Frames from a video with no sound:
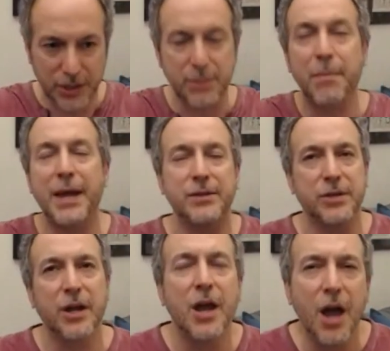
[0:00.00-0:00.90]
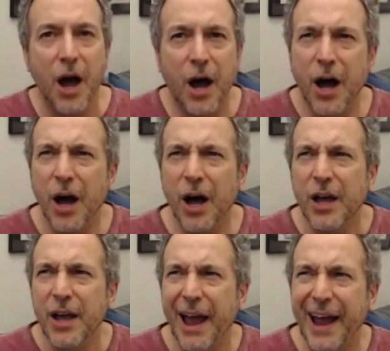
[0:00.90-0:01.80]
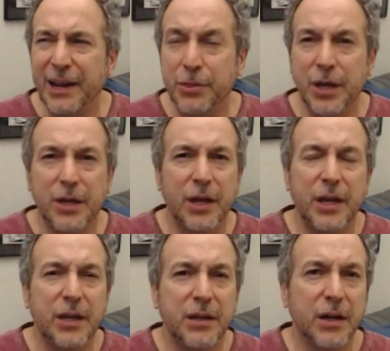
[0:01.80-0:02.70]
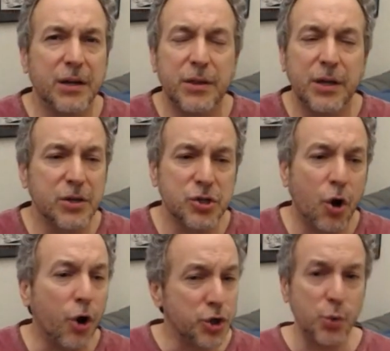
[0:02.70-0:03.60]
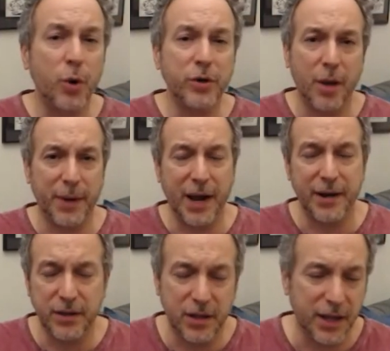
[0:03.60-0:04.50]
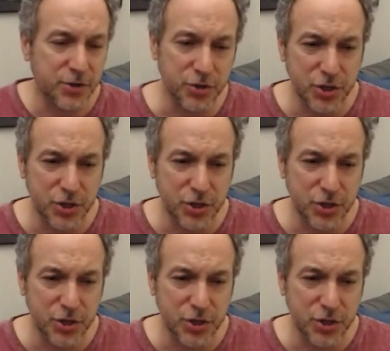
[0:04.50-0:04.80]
That's amazing. Right. Uh, and I think they, I think there's an Archie one coming out of the collection.